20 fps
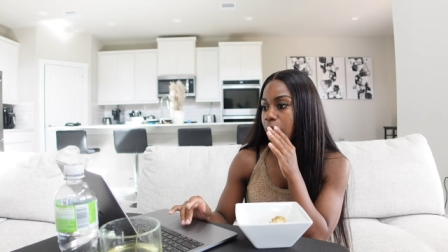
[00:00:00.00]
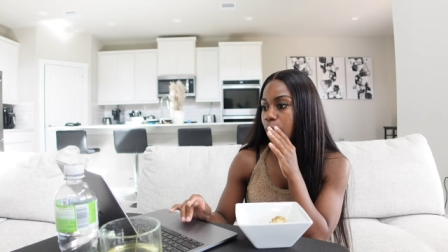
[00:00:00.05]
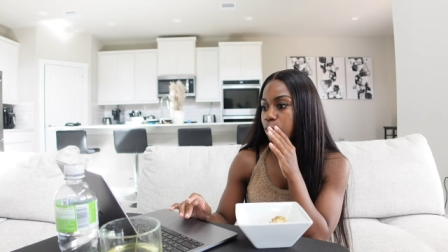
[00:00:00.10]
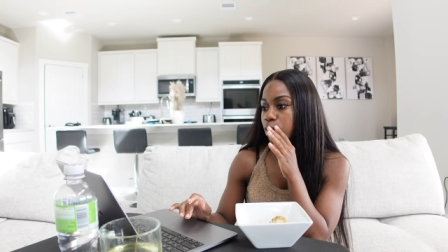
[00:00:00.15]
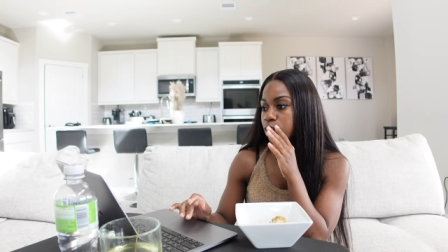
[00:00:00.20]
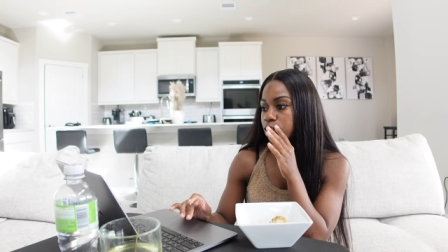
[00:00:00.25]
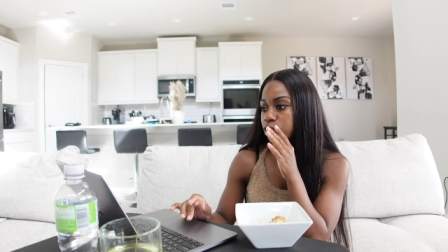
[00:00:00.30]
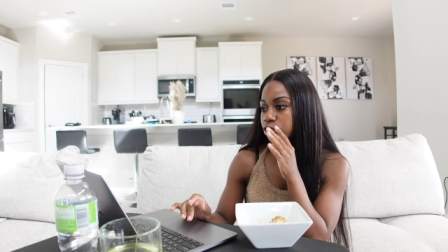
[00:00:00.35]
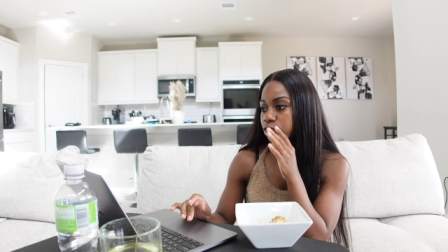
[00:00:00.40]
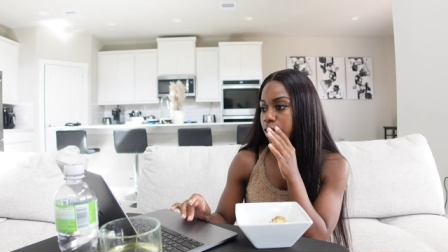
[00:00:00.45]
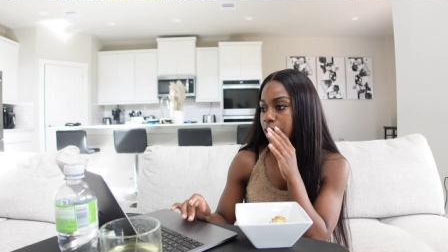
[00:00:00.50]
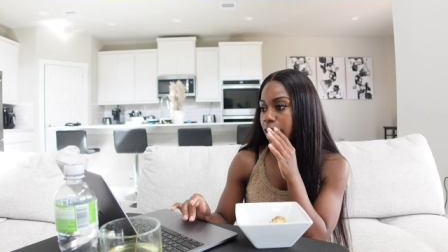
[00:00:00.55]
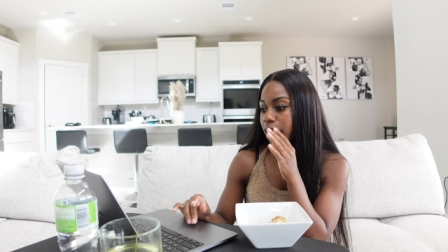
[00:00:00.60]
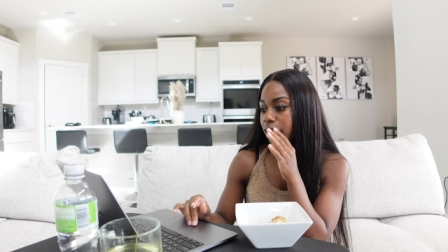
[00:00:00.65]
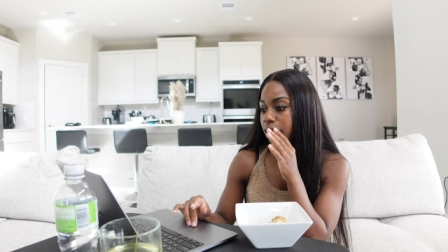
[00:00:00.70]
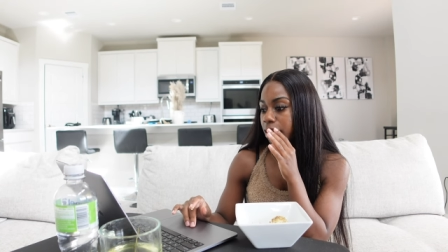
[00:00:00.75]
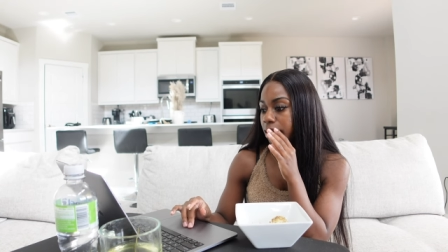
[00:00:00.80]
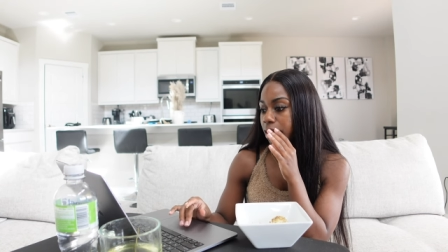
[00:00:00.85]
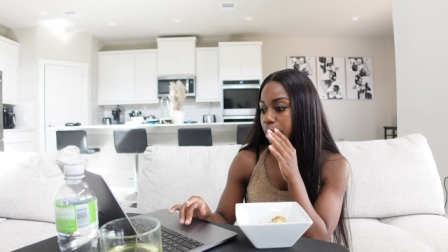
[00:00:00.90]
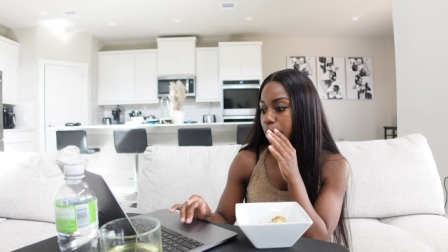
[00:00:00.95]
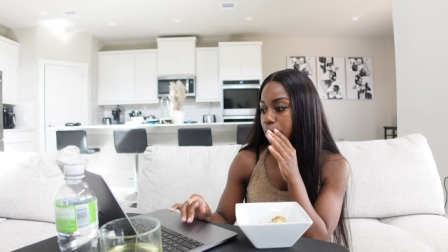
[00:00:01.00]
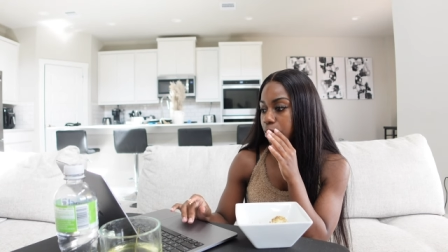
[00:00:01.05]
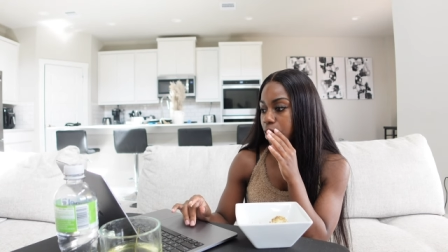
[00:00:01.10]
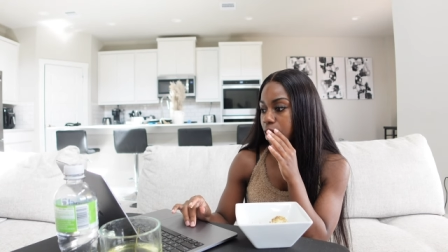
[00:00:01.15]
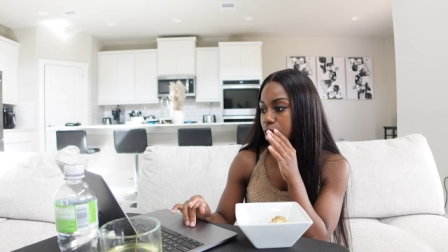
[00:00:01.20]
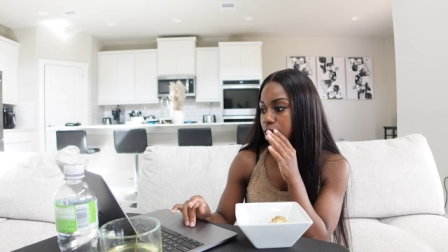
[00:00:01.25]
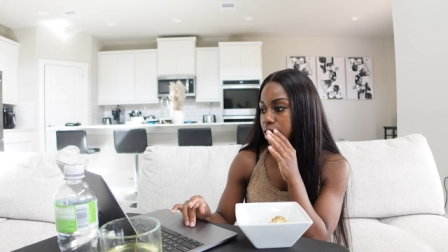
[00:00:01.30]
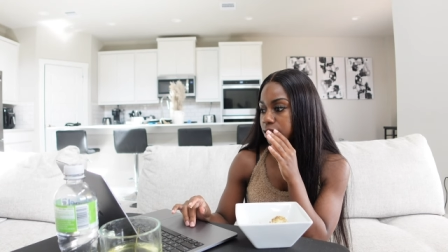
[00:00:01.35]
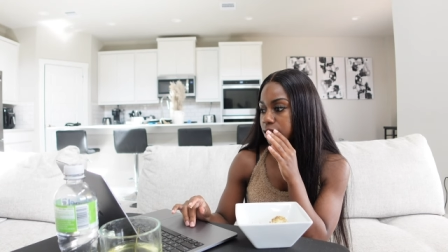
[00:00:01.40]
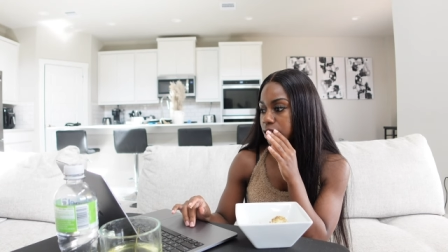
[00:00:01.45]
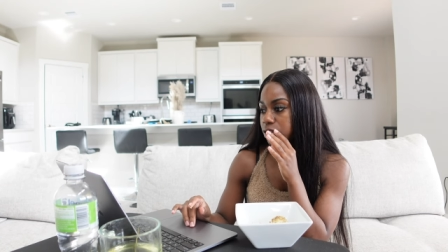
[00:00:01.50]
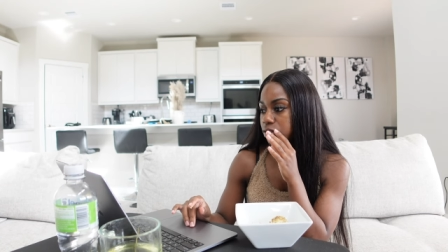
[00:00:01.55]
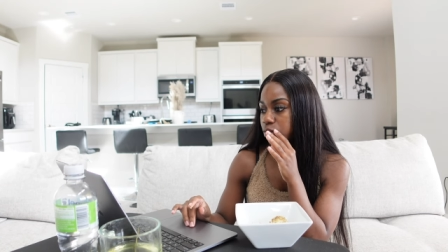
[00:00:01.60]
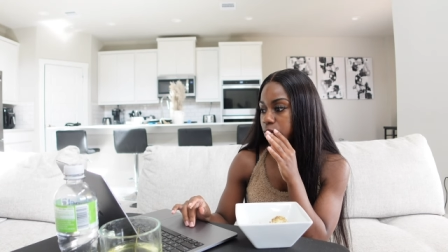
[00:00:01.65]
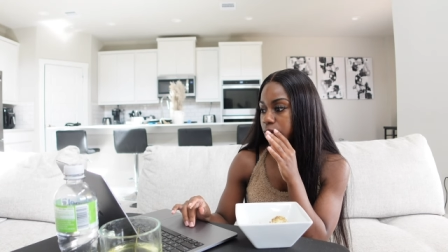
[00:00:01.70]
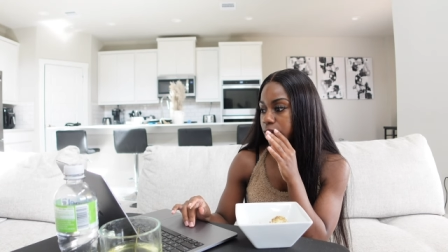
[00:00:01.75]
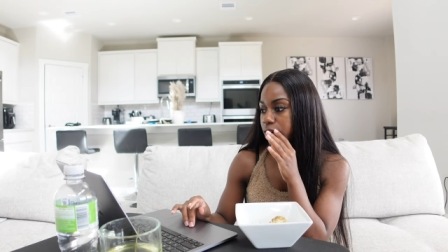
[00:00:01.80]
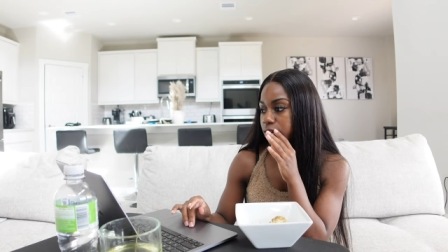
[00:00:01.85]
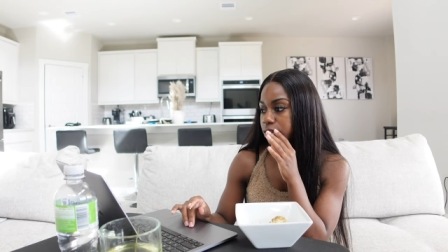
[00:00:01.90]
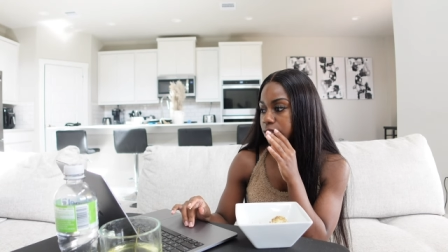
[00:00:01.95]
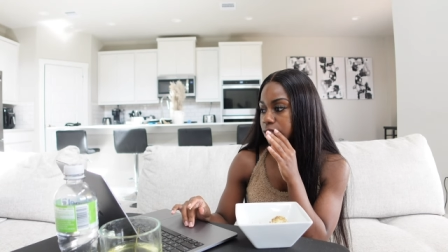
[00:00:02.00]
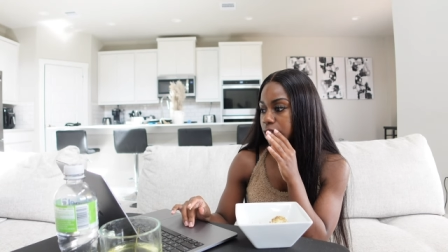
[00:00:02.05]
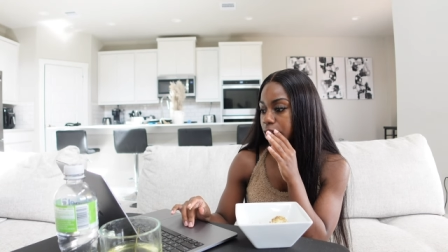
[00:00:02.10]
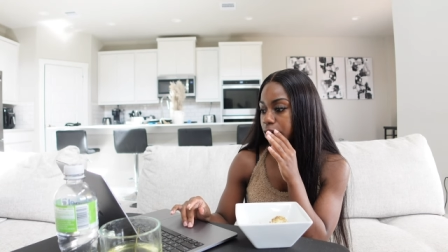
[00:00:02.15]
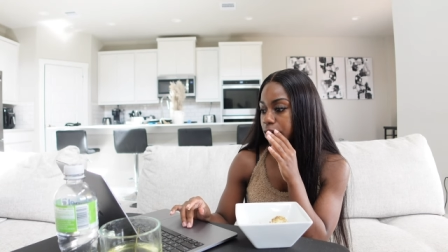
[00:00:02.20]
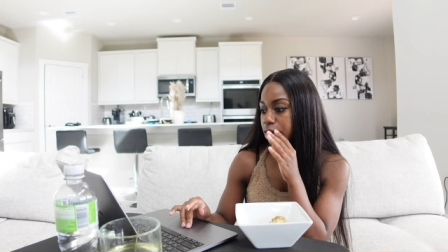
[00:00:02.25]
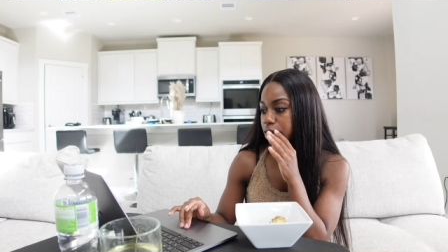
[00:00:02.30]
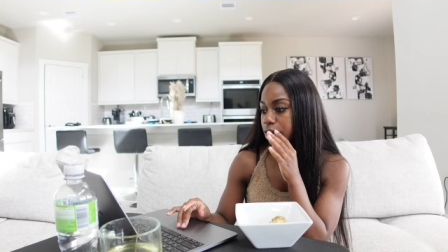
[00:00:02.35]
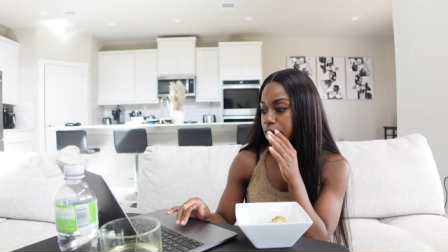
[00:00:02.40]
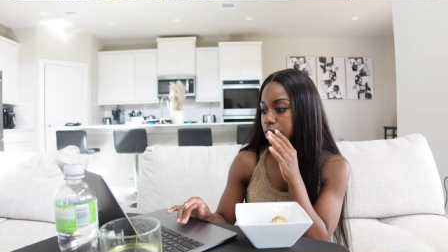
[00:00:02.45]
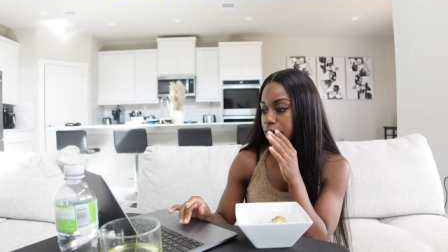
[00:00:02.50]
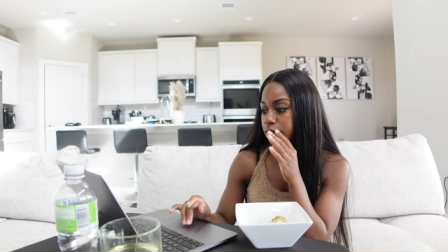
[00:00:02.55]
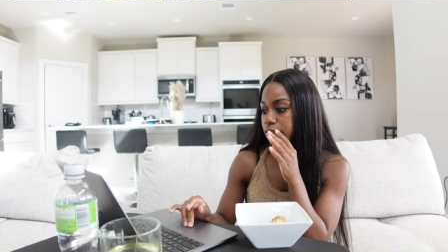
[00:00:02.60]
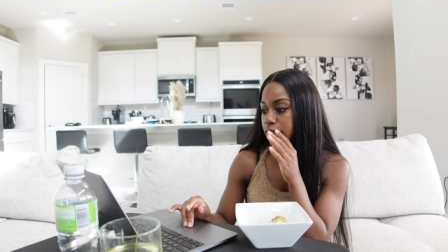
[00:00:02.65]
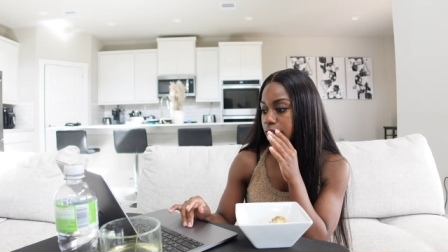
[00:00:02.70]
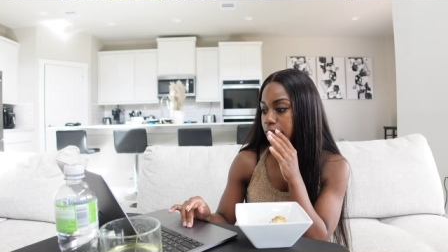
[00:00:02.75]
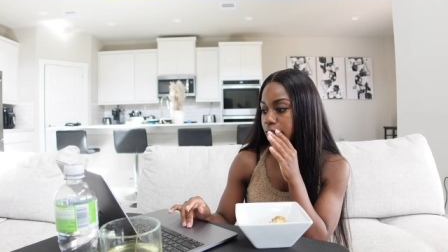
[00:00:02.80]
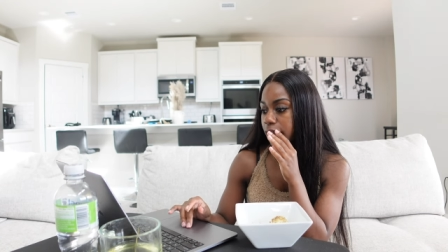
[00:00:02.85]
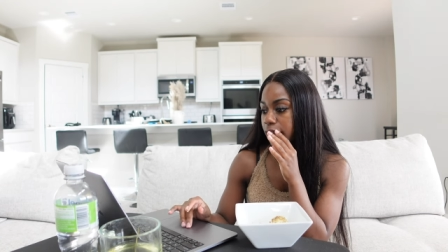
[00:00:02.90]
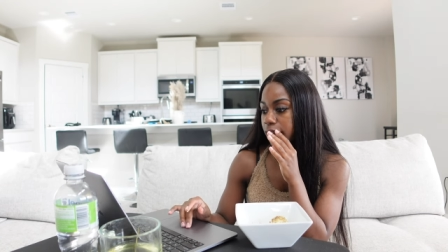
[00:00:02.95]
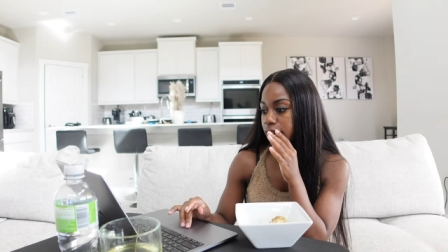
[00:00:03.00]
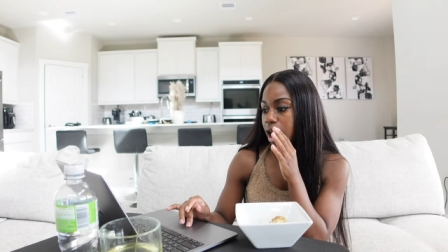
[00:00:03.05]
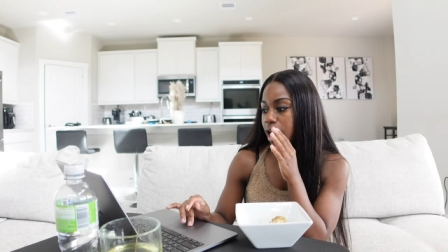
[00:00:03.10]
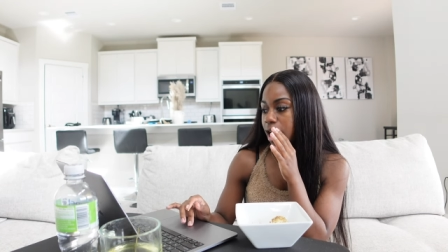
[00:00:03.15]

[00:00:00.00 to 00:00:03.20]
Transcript: I wanna try out her bras as well, because I heard that,